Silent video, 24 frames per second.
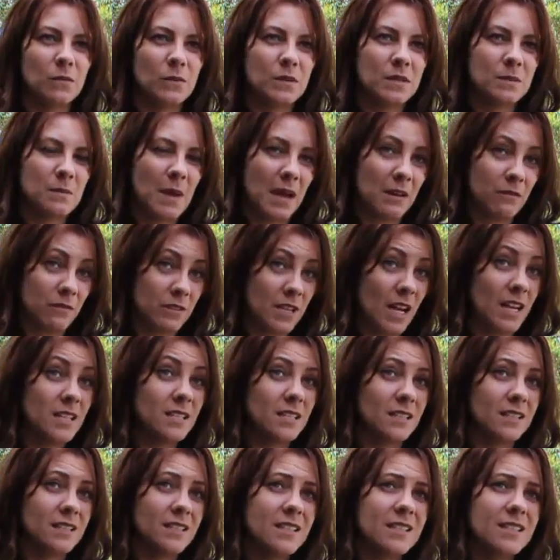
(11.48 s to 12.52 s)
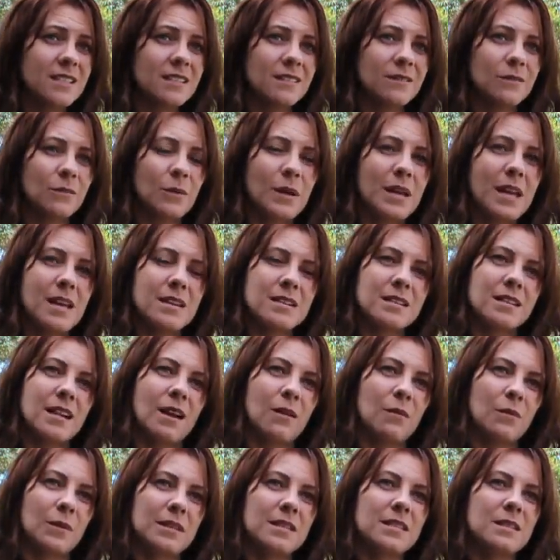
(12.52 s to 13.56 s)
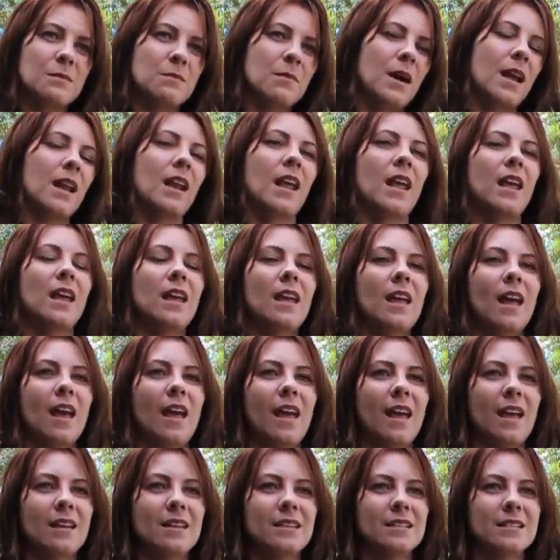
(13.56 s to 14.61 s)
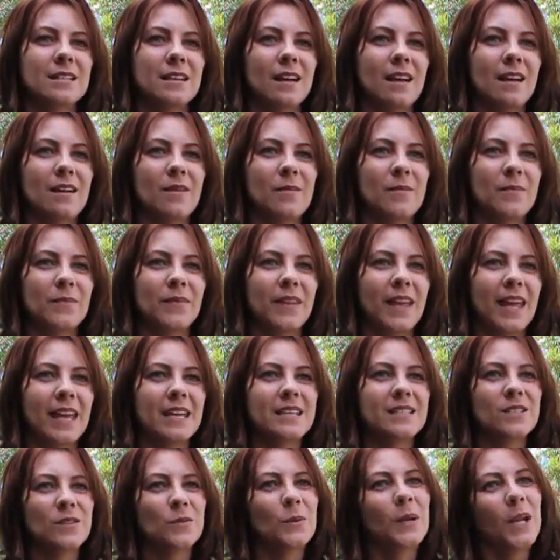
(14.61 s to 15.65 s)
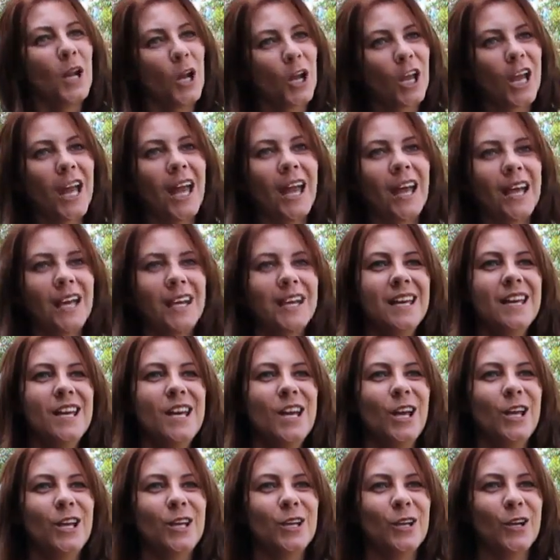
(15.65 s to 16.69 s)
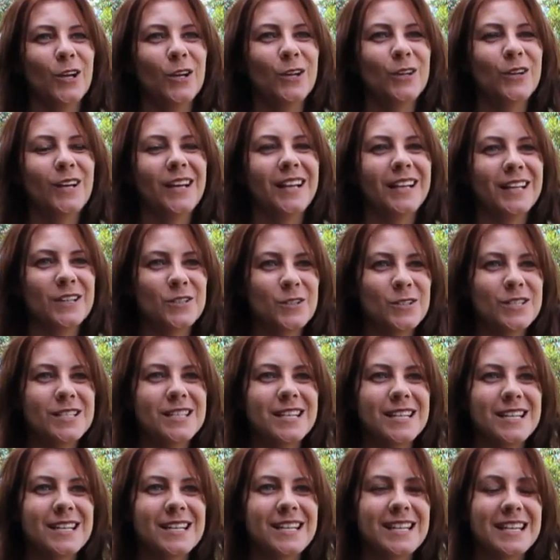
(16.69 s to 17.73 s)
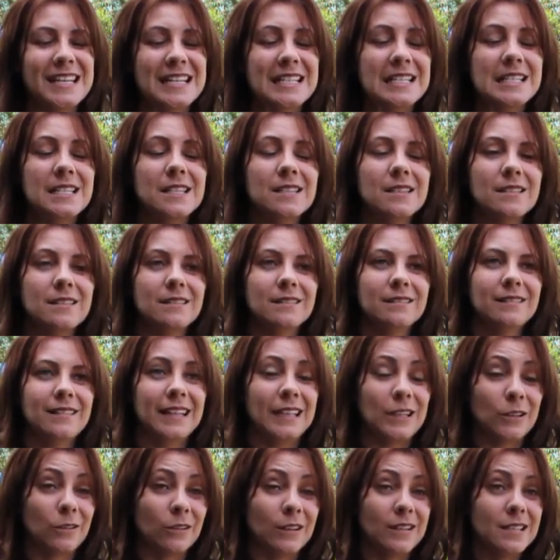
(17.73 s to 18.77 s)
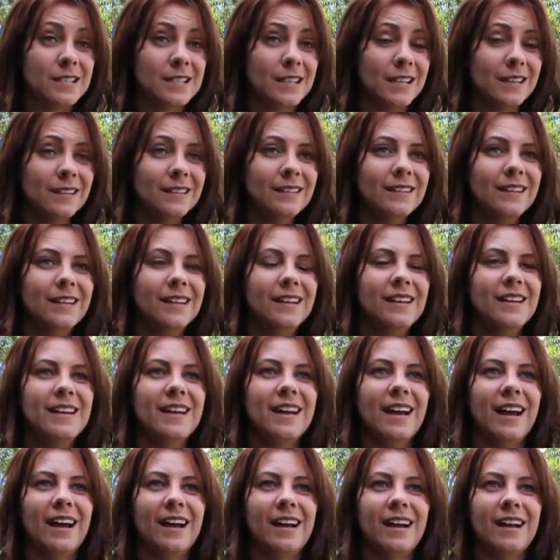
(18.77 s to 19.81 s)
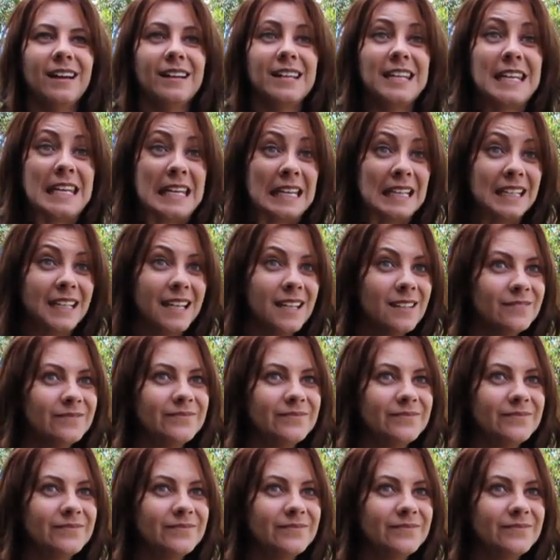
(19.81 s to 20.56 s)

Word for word: was made redundant, we ended up with some money, and he sort of went, okay, you know, electricity is increasing yearly,